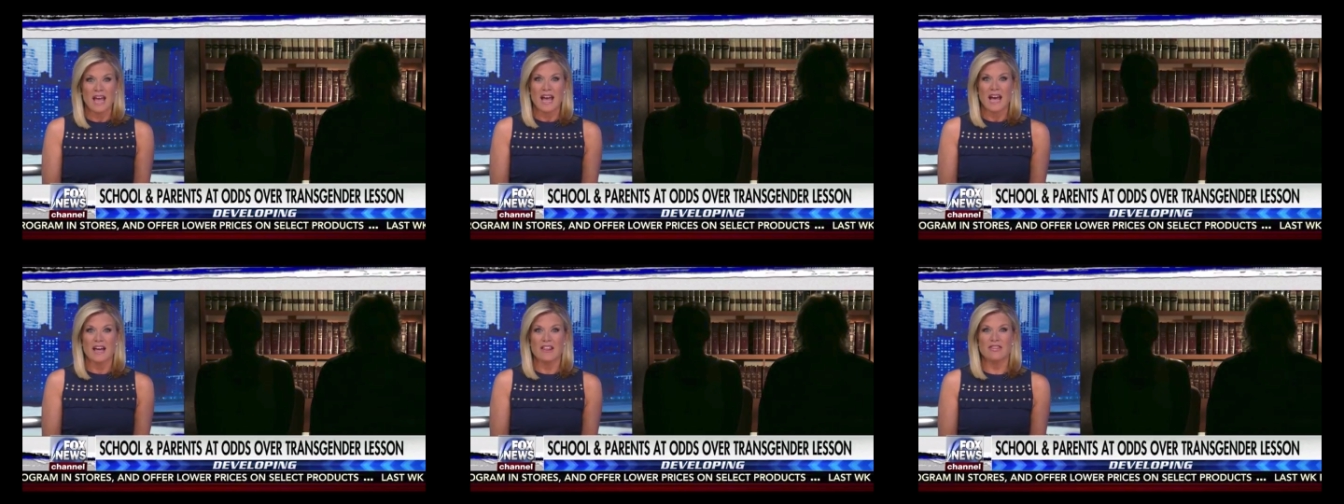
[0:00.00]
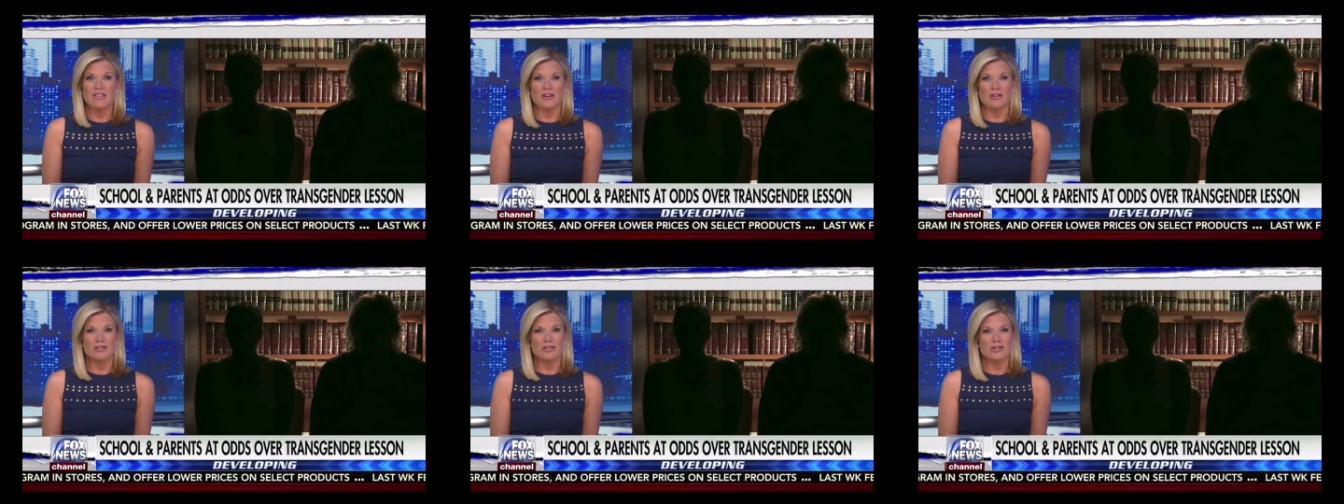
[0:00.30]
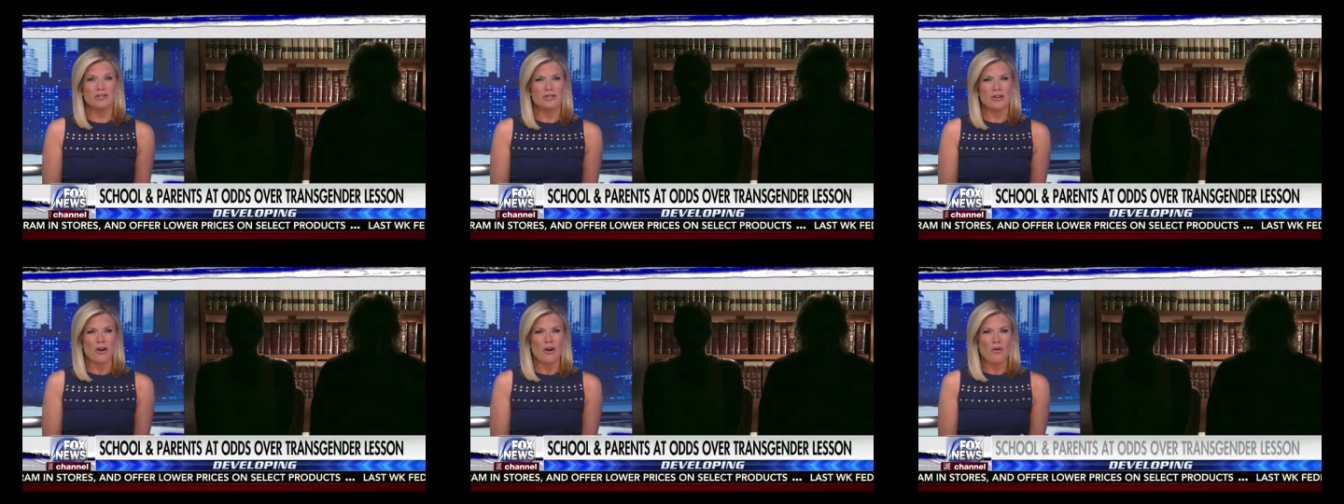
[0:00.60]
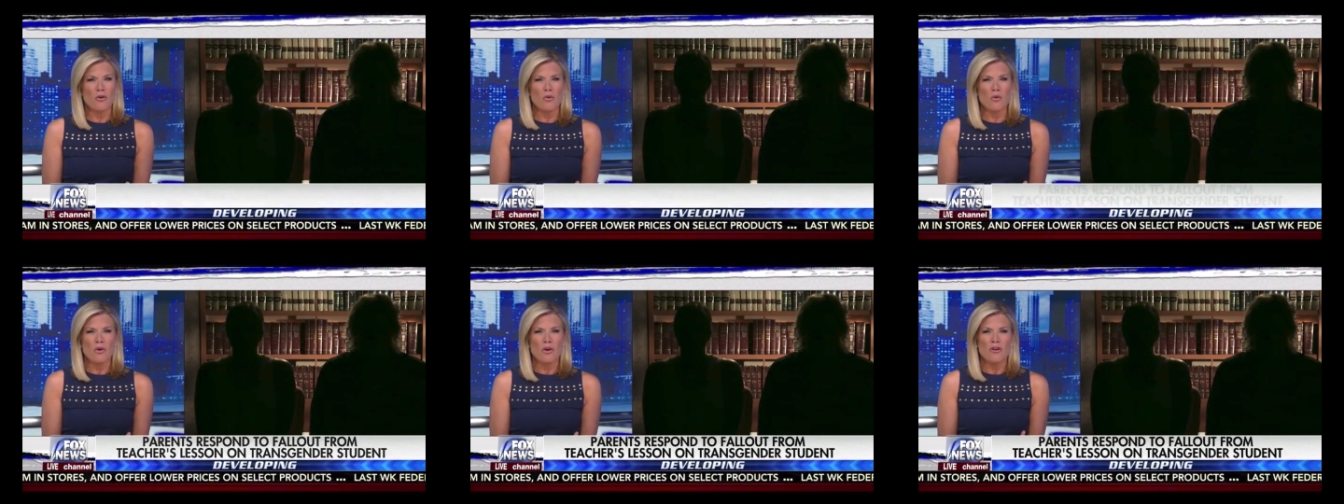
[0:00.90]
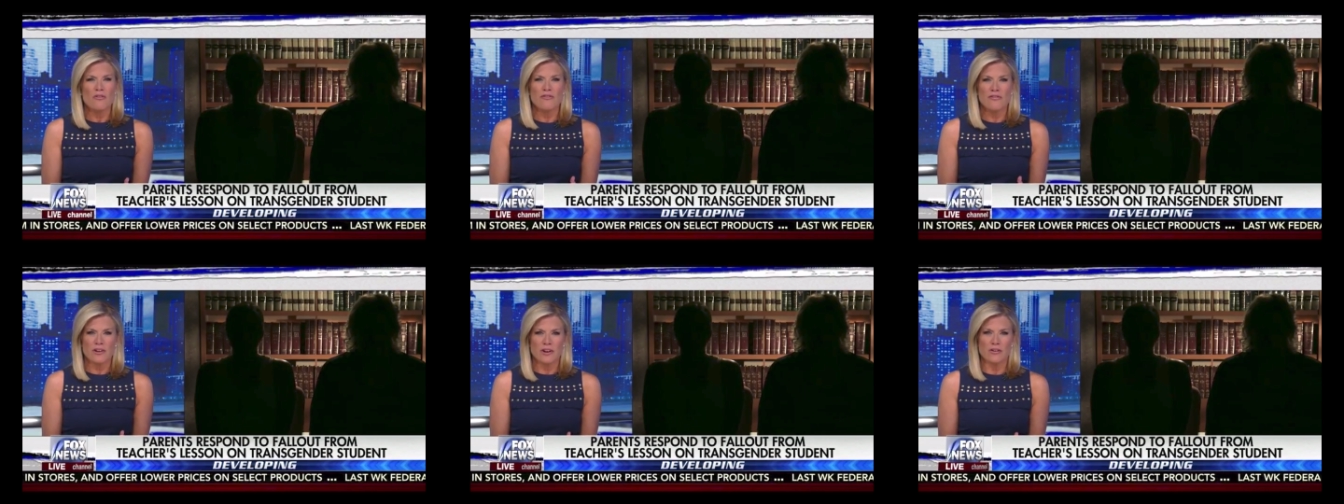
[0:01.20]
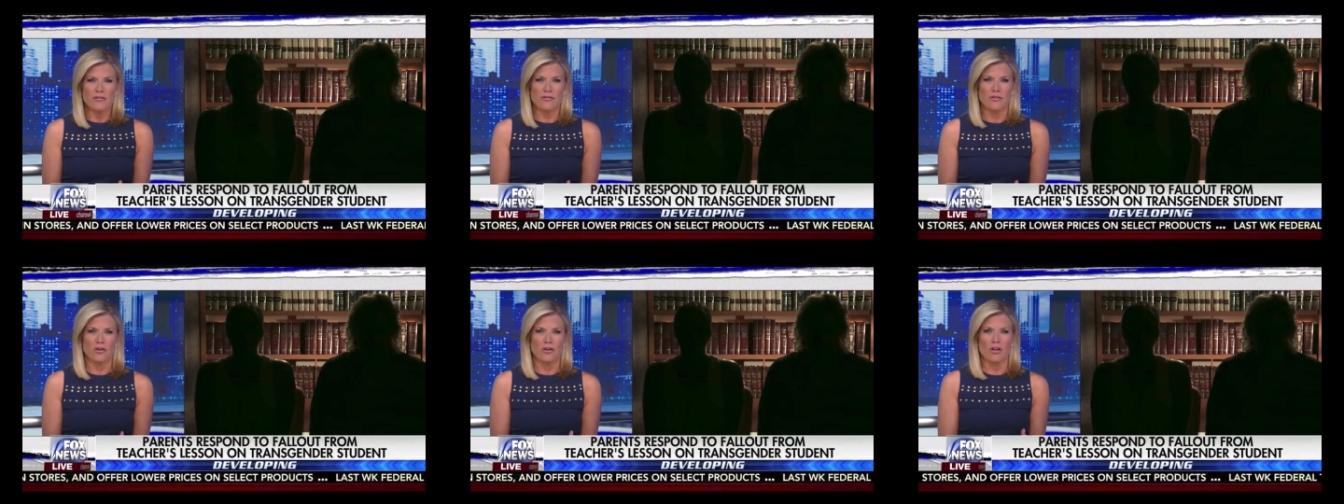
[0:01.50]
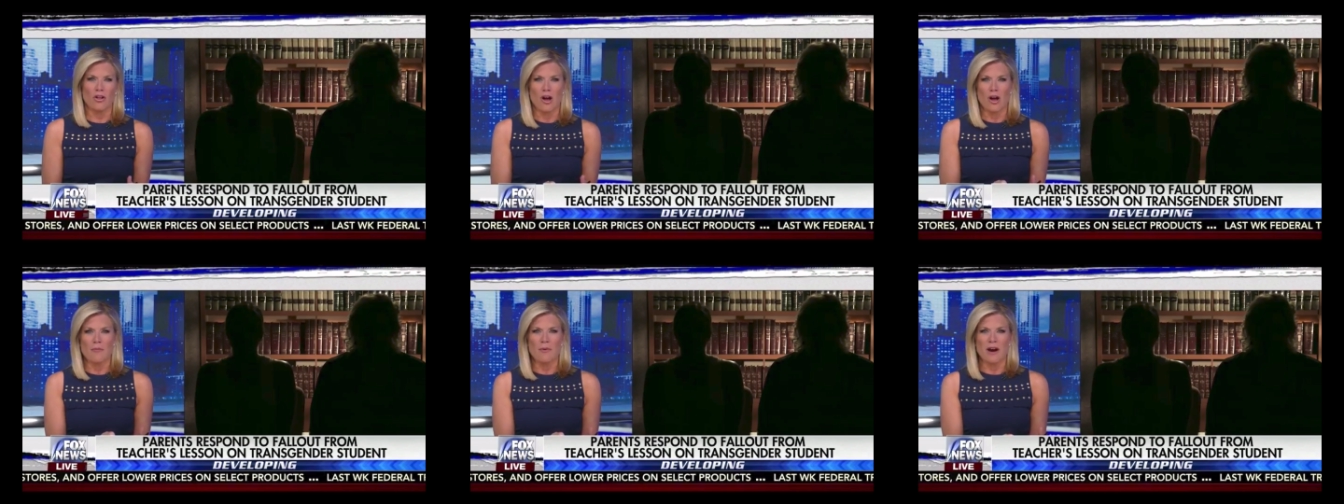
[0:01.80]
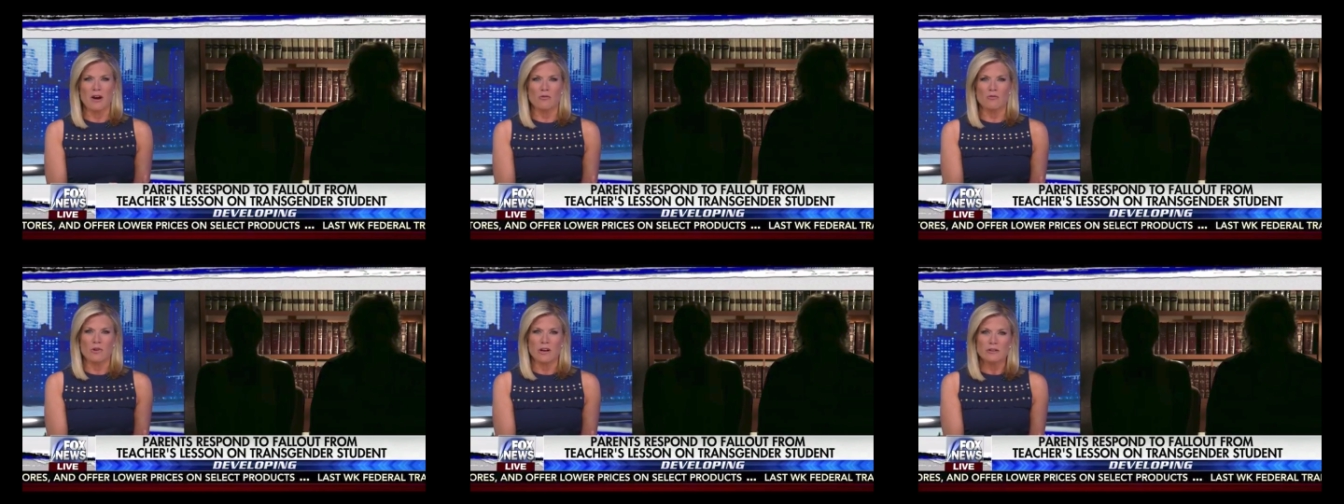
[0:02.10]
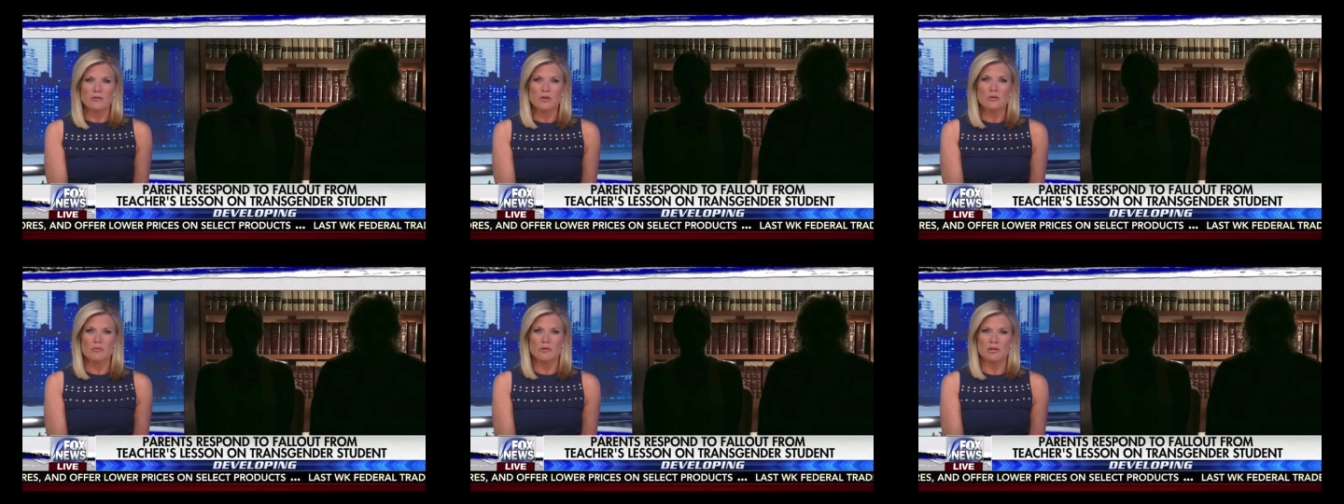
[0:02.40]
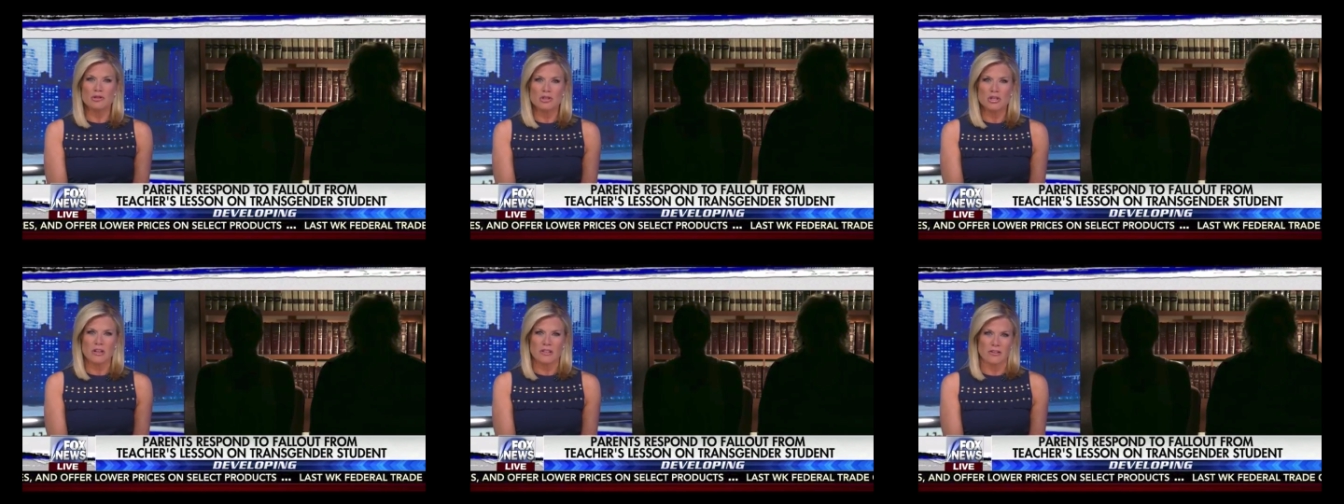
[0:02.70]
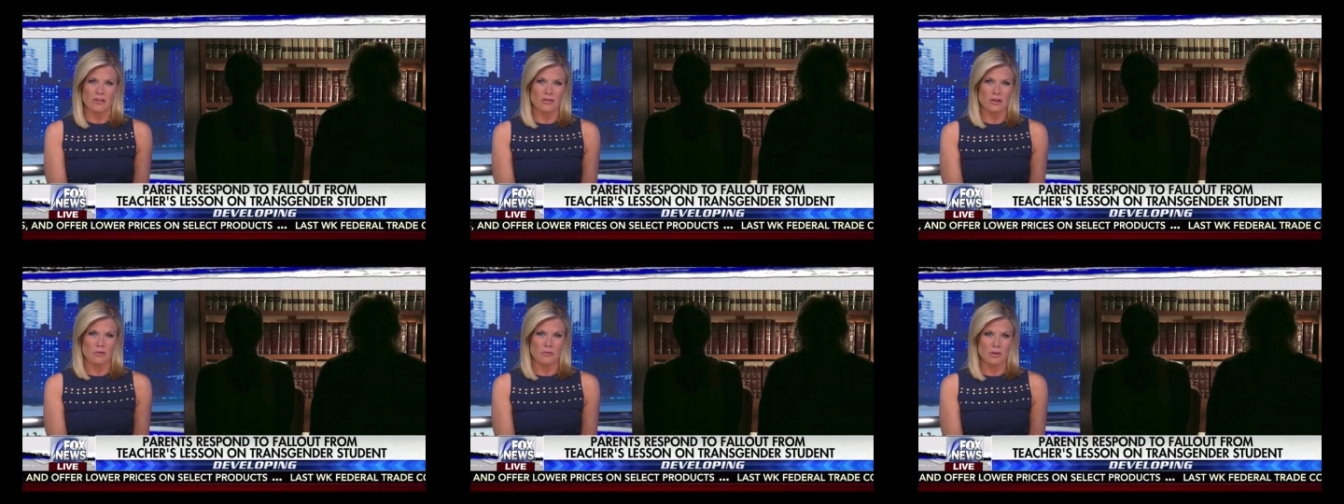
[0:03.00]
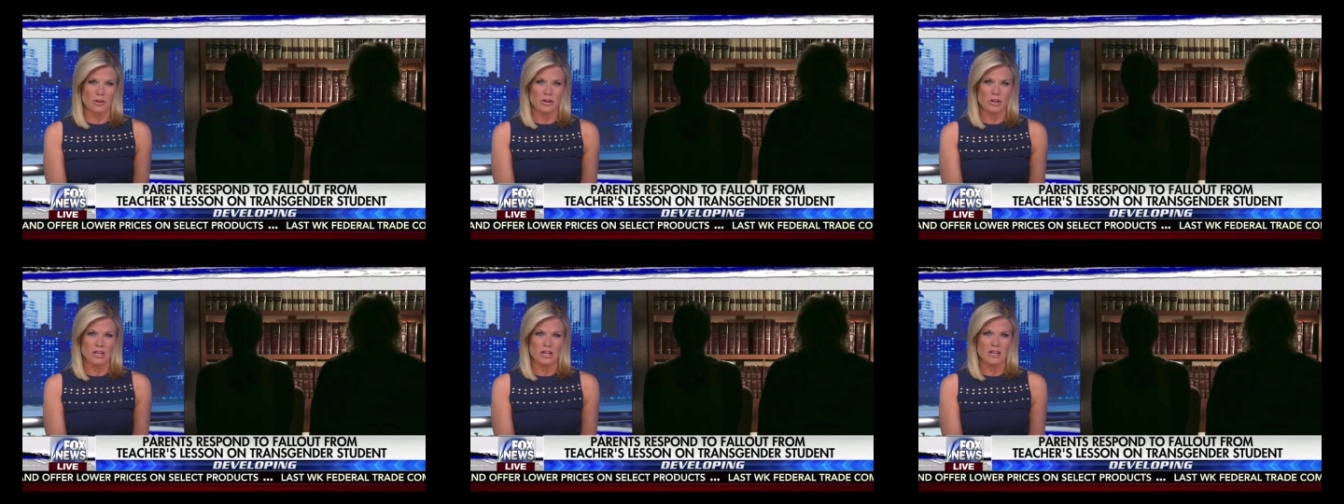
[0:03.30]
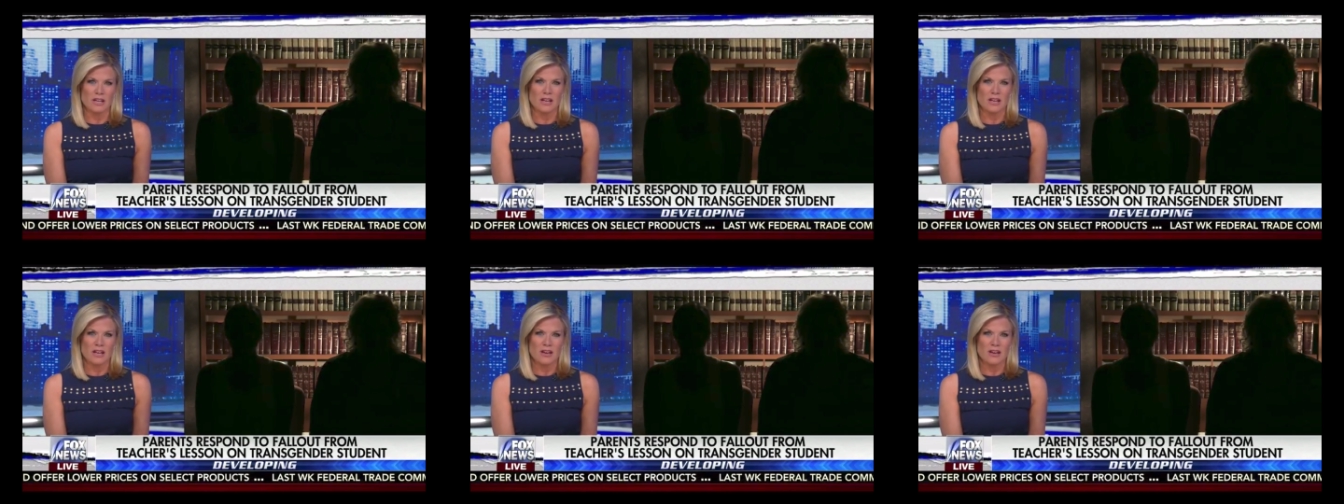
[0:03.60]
and they're so fearful about retribution in their community